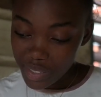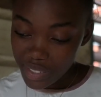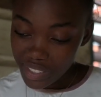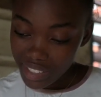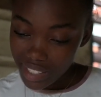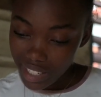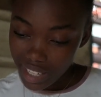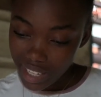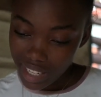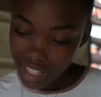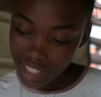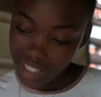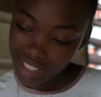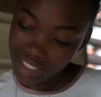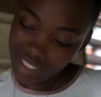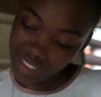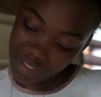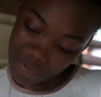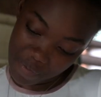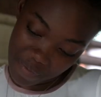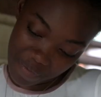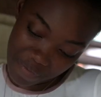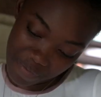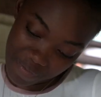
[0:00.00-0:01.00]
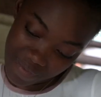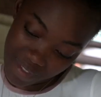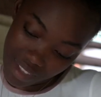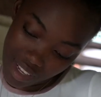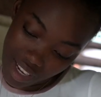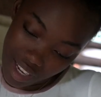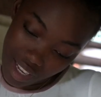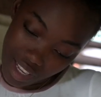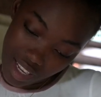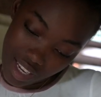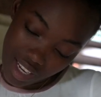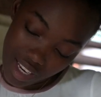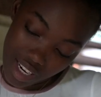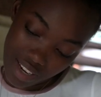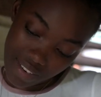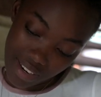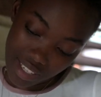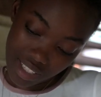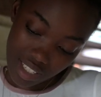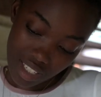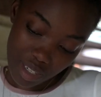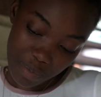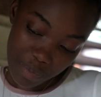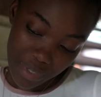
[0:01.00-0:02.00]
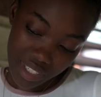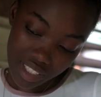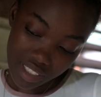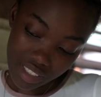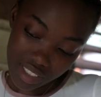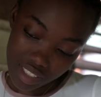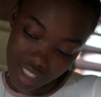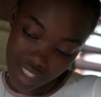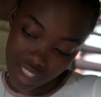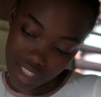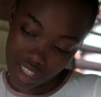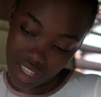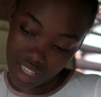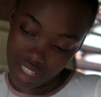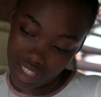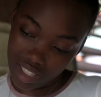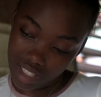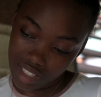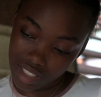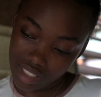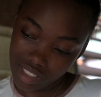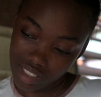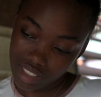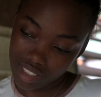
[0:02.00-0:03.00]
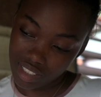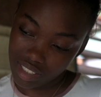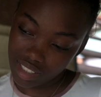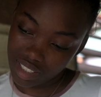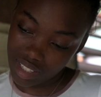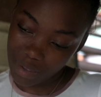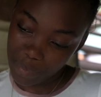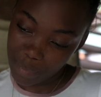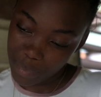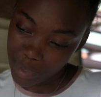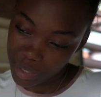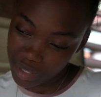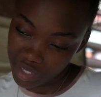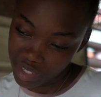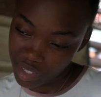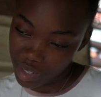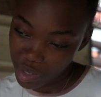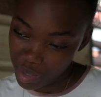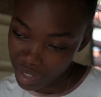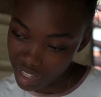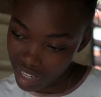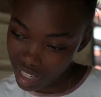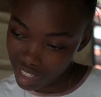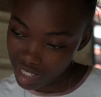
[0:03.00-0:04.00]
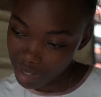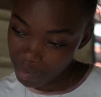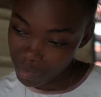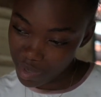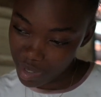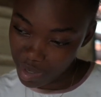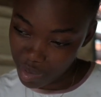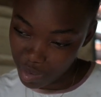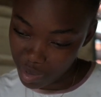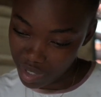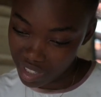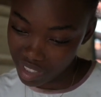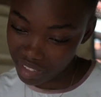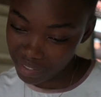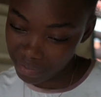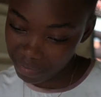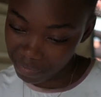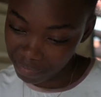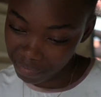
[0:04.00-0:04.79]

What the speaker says: Okay. You never tell me nothing still. But no, that's me know.